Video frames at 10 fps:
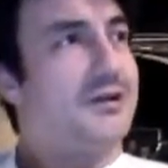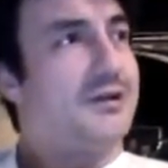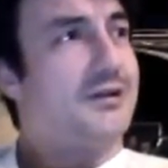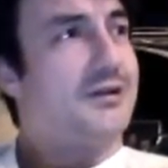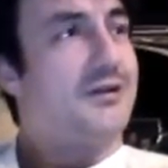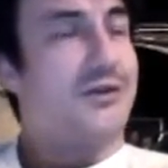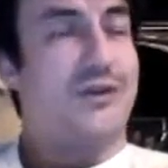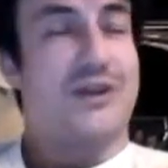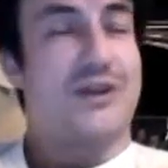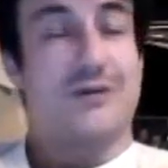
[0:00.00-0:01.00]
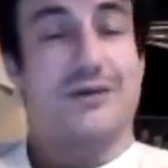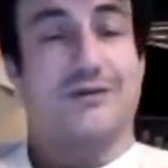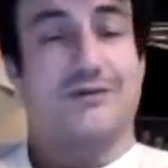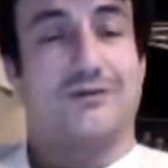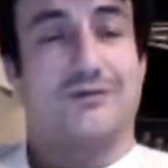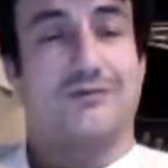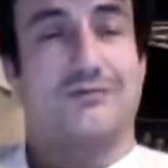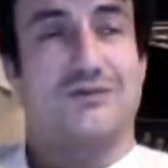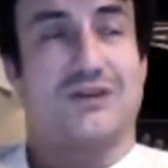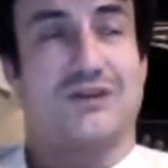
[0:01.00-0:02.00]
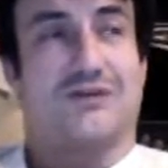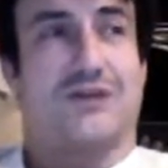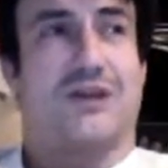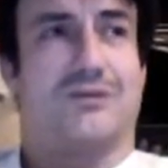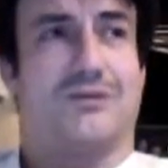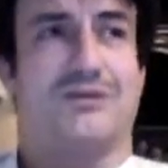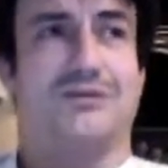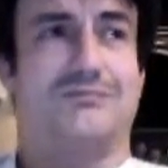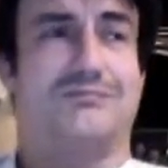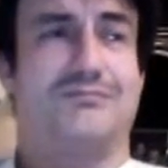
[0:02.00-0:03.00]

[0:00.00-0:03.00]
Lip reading: The good thing about GF Strong was you